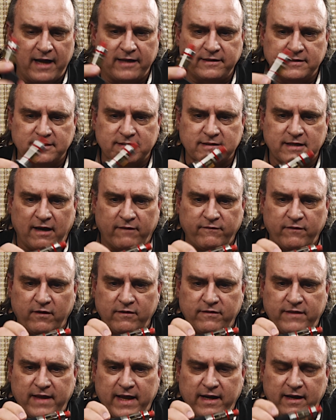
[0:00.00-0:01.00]
I
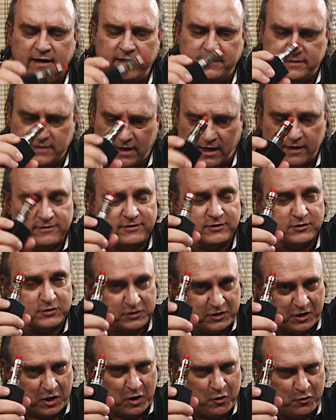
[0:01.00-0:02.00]
discovered that it does
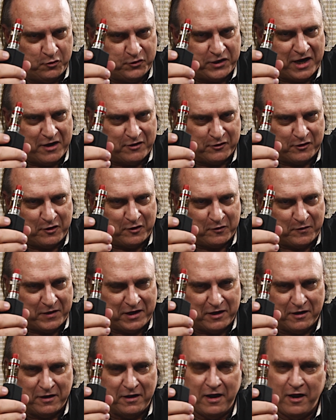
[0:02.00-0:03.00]
go down all the
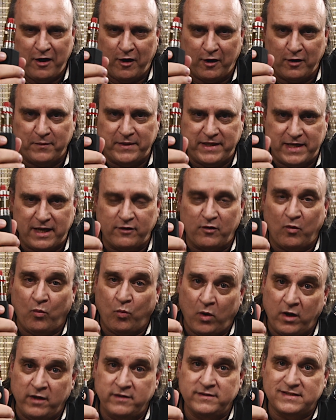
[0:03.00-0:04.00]
way down to
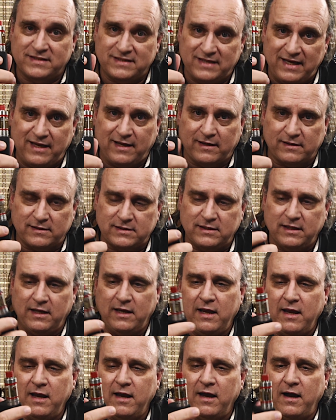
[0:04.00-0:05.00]
1.6,
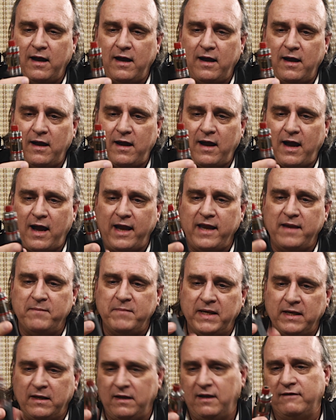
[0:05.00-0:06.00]
I
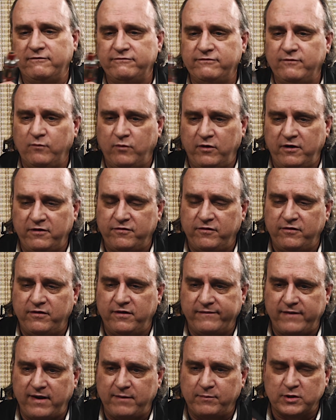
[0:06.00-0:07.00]
am in love with
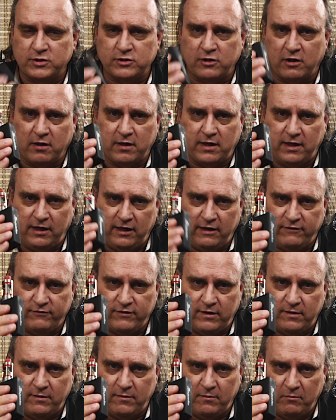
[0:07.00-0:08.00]
the Vaporshark
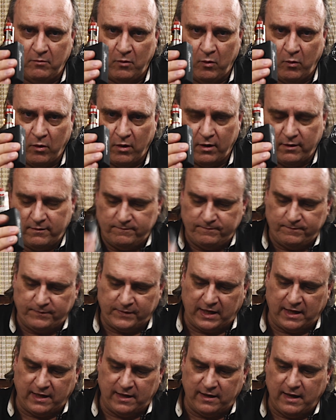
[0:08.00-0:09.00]
even more.
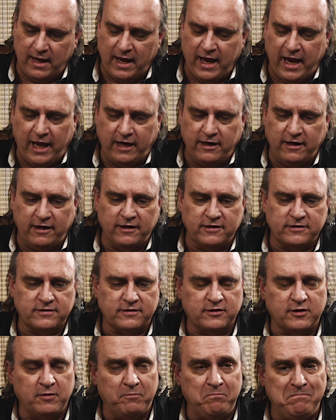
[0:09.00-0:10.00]
Okay, and it is,
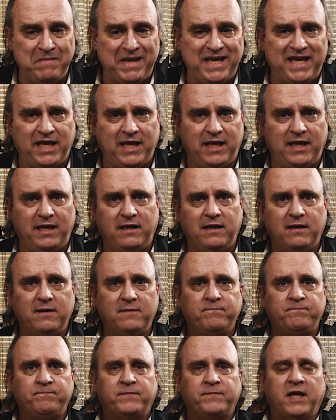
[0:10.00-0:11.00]
to me,
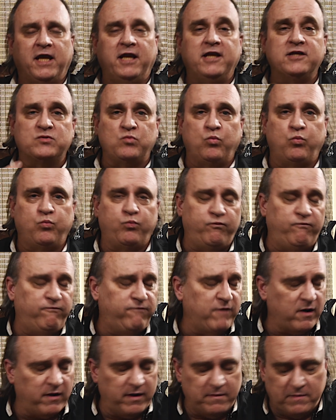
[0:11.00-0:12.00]
it is
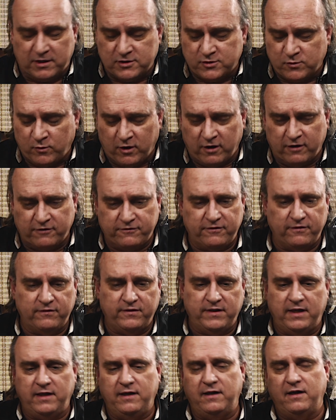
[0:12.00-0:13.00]
very much worth
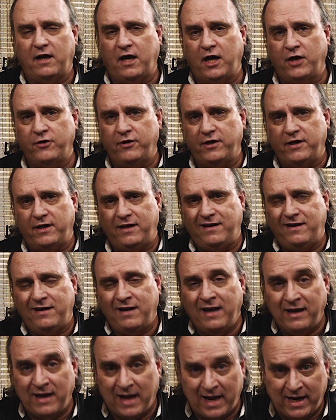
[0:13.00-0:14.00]
the
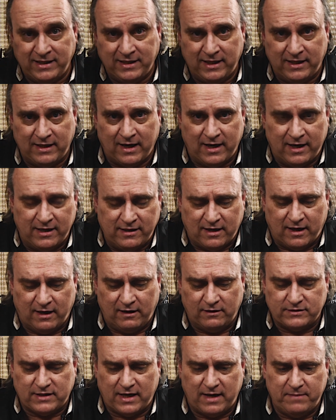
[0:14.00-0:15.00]

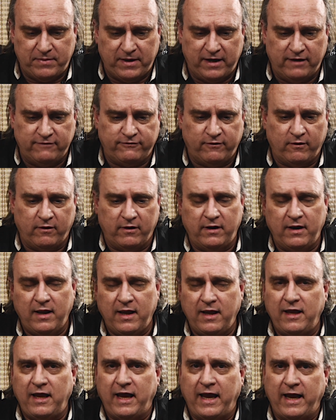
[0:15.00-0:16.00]
$199 I paid for it
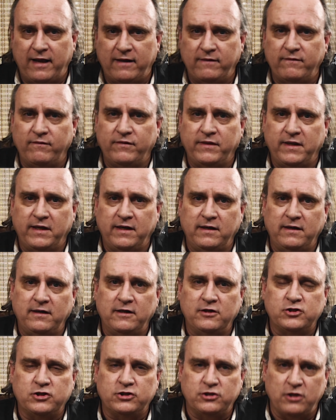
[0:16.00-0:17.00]
at the
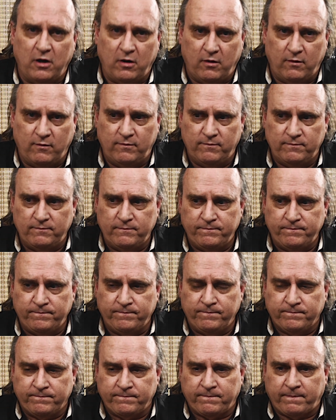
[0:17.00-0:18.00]
show.
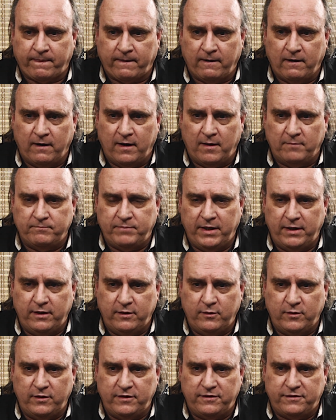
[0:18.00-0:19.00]
But
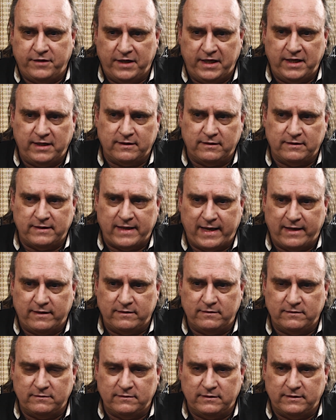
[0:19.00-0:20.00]
you would think
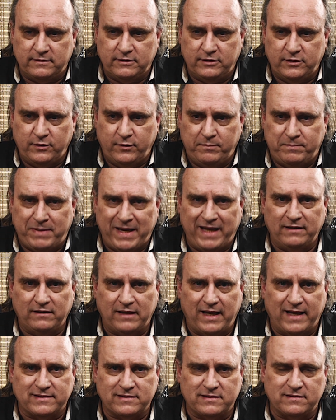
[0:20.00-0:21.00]
that you would pay
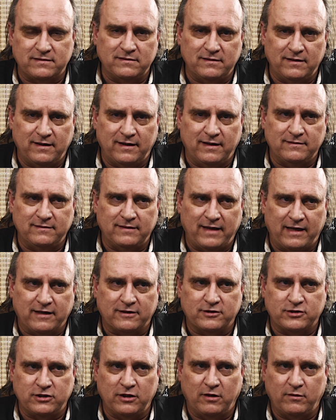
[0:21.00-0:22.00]
less at
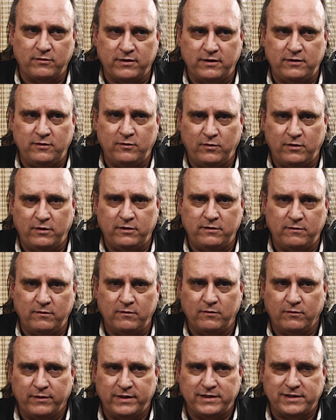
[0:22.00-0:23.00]
a show than you would
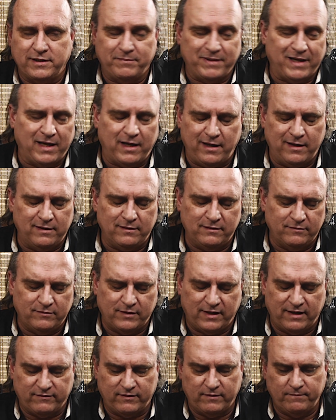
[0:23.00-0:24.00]
retail. But
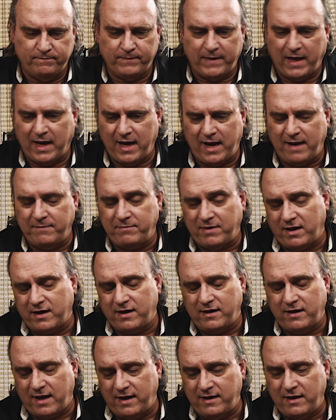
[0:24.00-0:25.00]
whatever. I bought
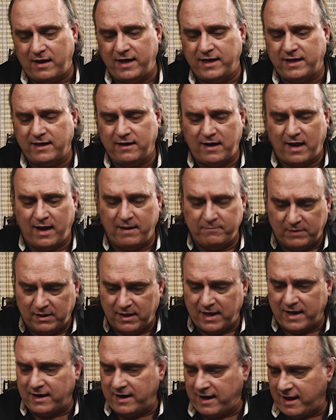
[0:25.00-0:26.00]
it. I like it. I'm
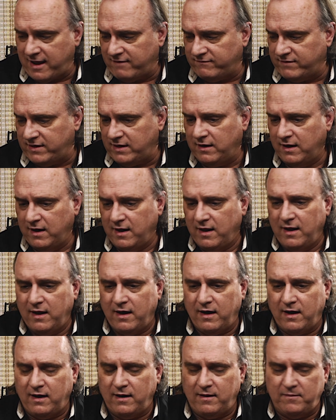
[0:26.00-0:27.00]
glad I have it.
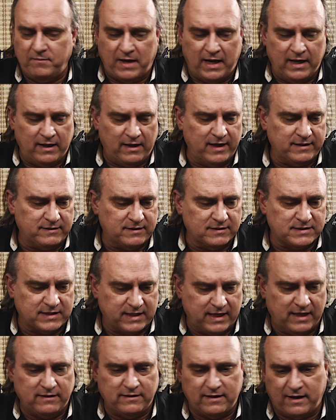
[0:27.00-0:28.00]
I like the
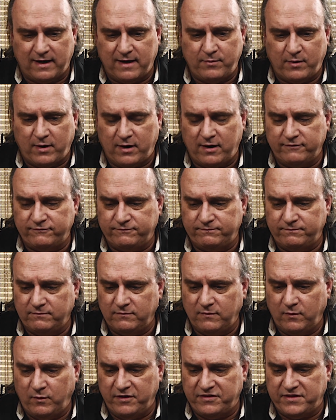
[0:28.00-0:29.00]
skin that I bought
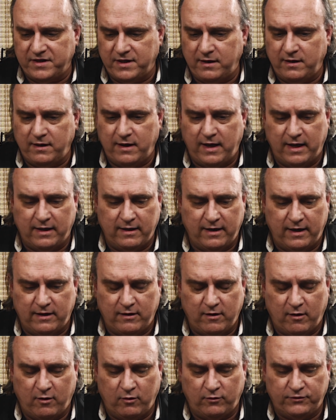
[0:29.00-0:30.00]
with it
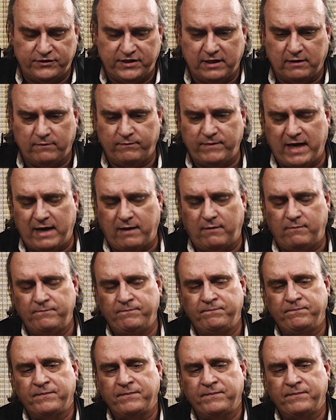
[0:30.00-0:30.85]
and the whole deal. Now,